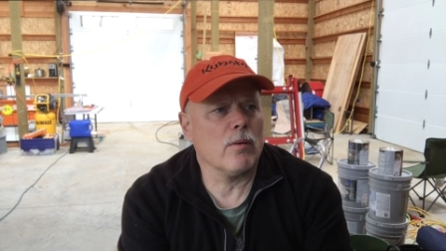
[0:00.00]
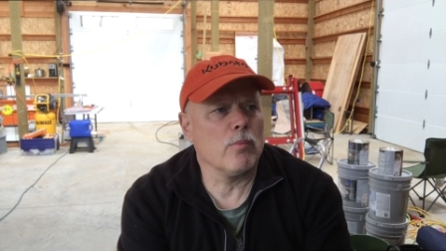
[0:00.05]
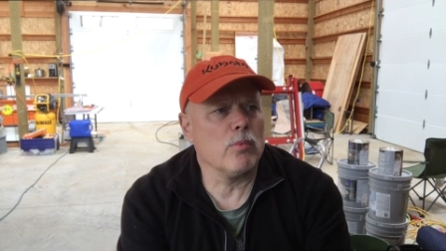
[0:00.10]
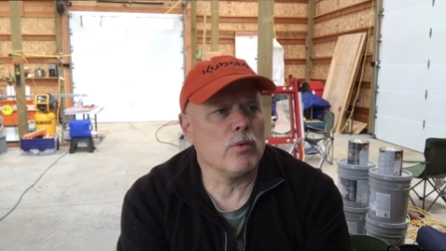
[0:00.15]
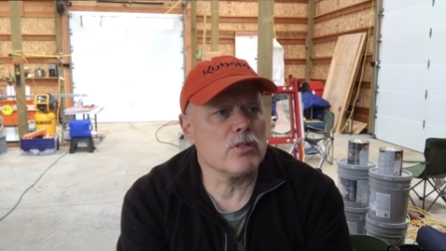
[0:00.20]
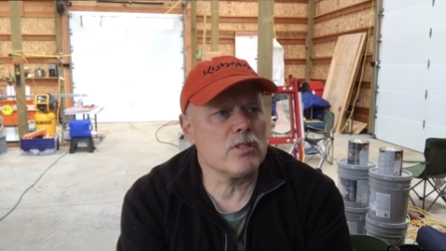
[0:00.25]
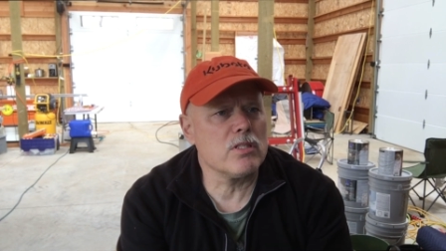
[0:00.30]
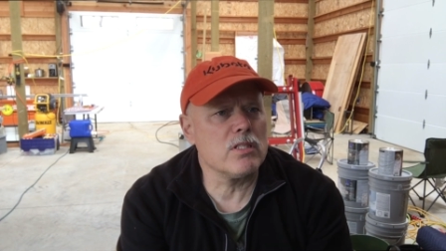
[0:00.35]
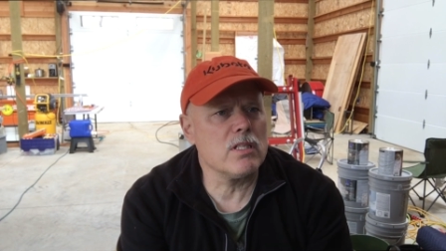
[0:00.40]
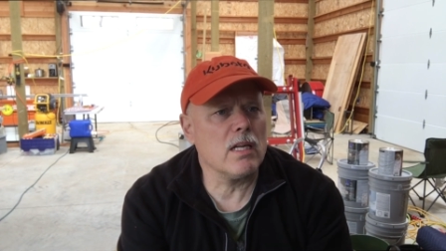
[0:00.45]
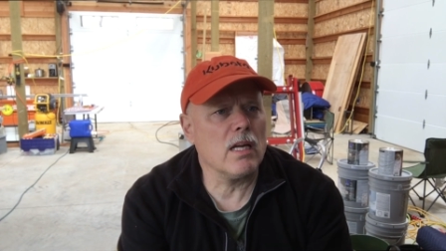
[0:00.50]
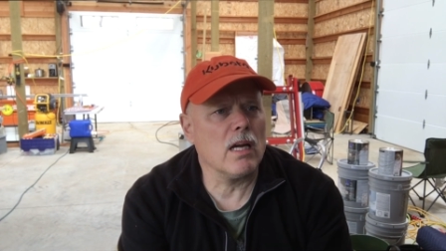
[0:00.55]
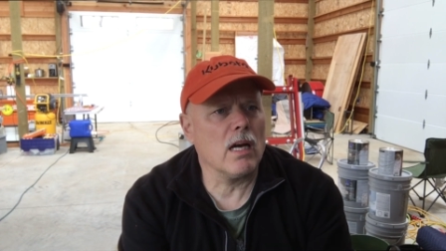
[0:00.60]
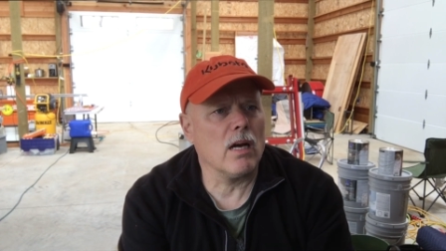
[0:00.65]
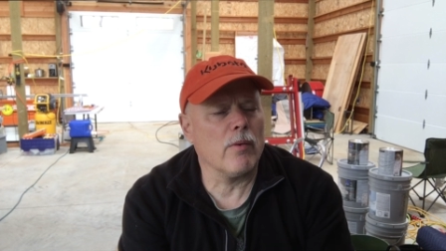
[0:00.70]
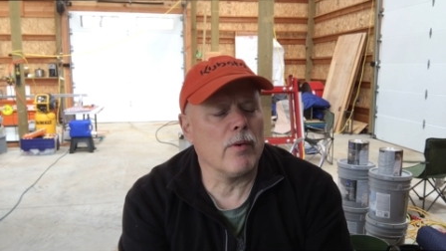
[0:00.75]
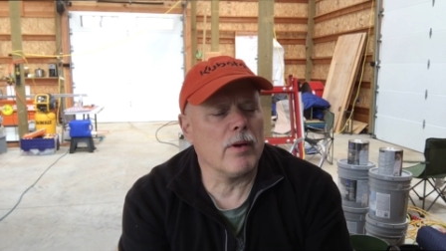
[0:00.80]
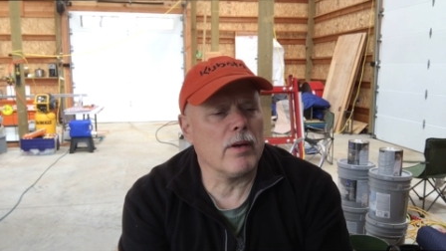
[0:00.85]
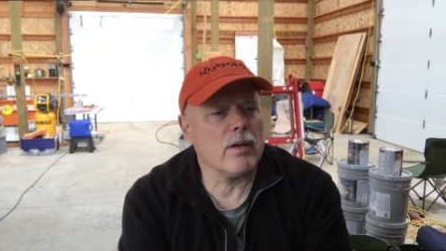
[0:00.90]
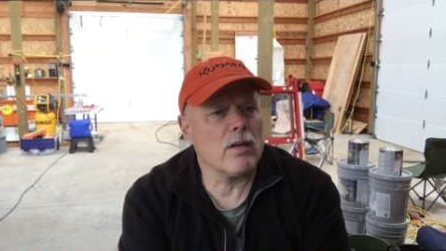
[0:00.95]
we'll see
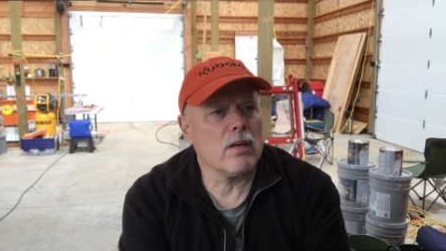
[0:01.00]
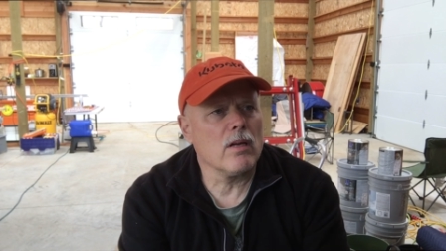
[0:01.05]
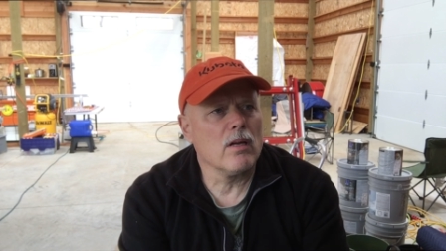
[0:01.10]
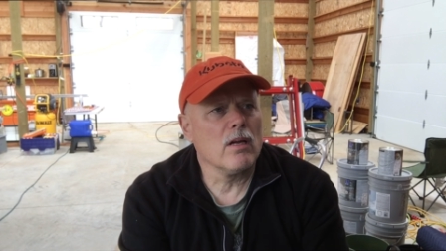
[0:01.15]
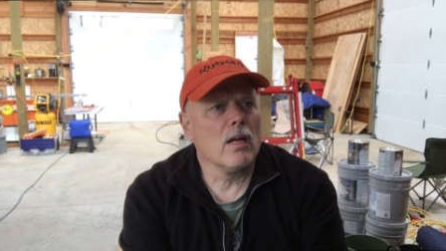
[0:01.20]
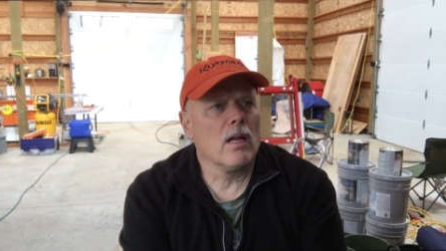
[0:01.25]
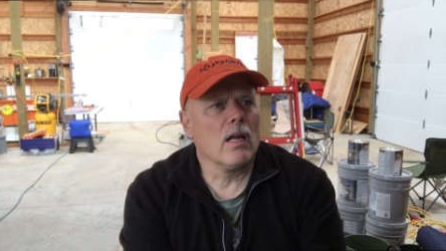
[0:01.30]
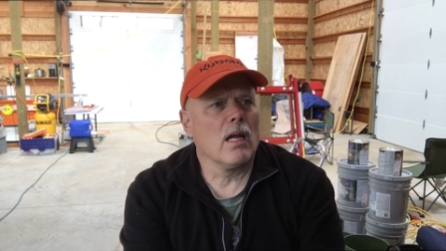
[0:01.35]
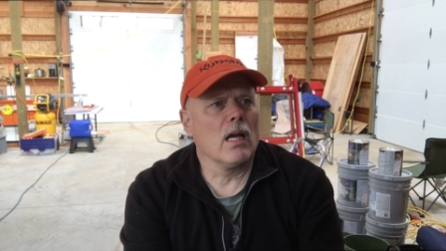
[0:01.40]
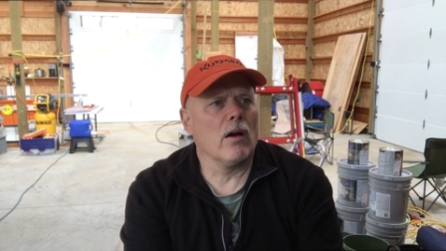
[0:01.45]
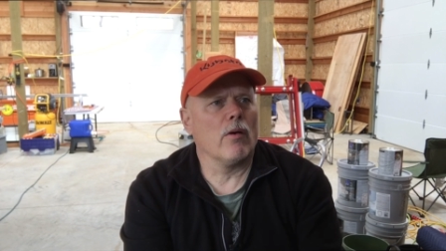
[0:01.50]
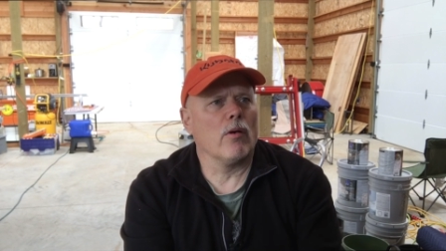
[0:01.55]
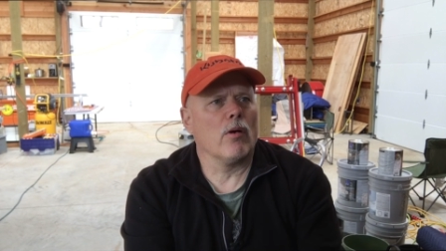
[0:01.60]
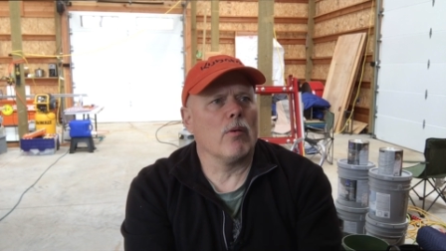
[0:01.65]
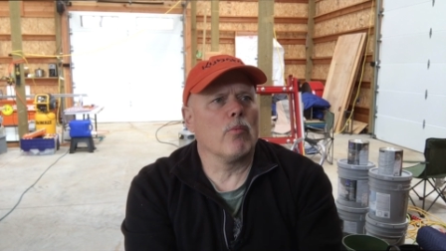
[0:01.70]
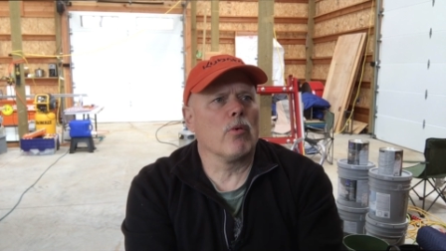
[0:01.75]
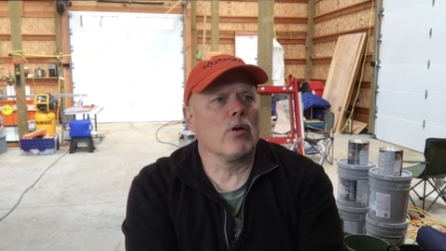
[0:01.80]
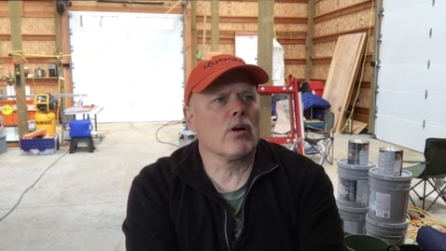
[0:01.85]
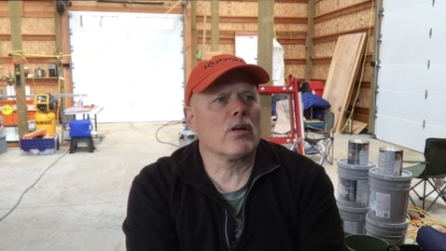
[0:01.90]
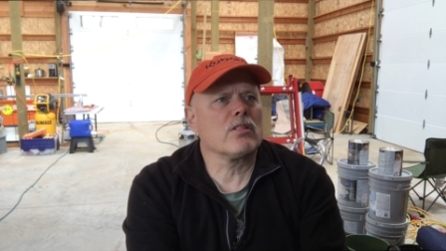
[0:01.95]
how it, how it
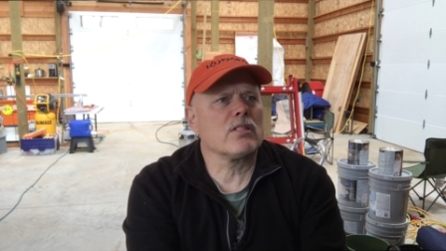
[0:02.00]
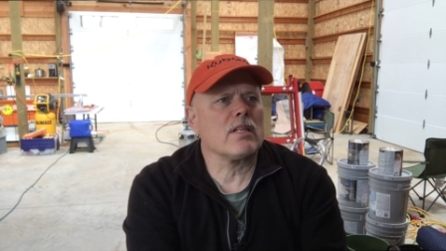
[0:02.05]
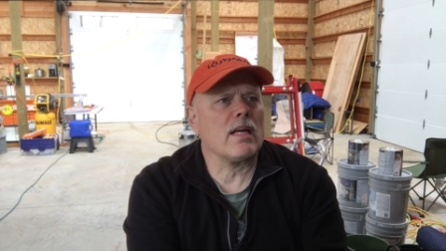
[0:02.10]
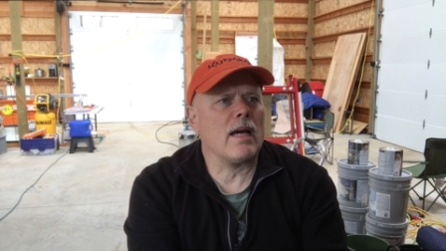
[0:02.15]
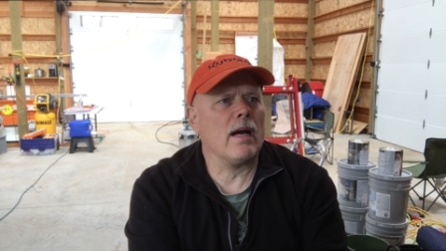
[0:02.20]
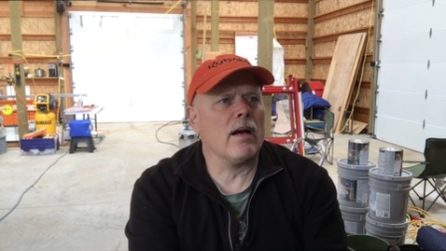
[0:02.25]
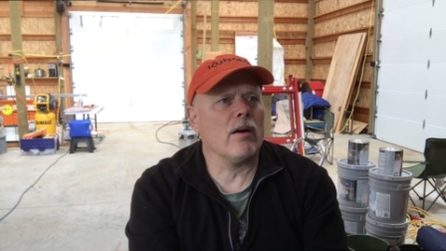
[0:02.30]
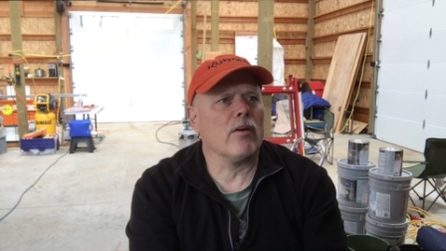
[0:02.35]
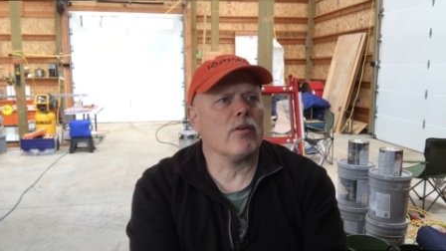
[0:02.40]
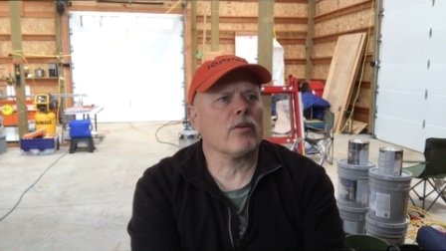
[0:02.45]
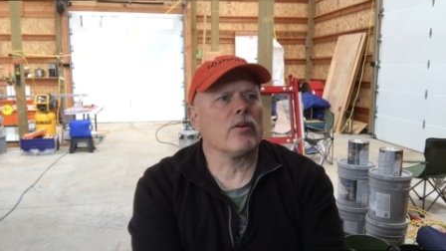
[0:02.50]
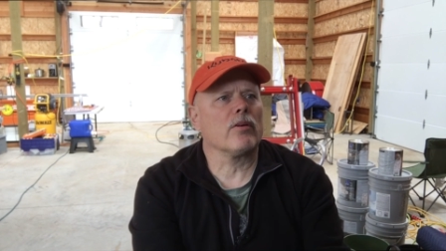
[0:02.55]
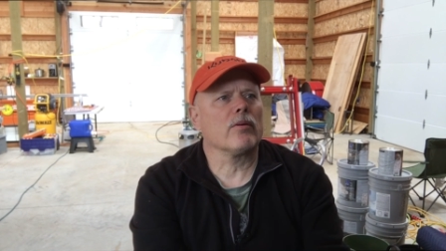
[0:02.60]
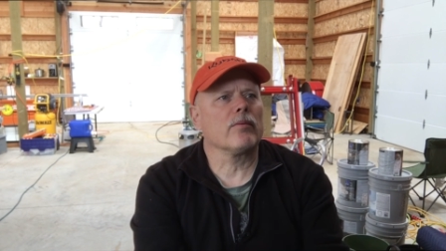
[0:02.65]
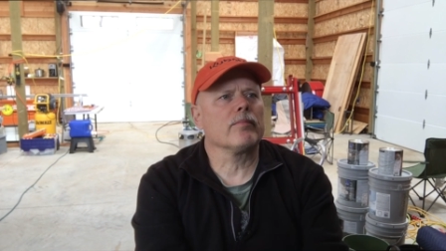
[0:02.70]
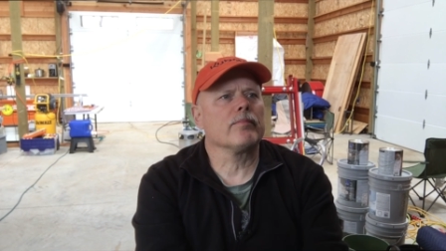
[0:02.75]
works out.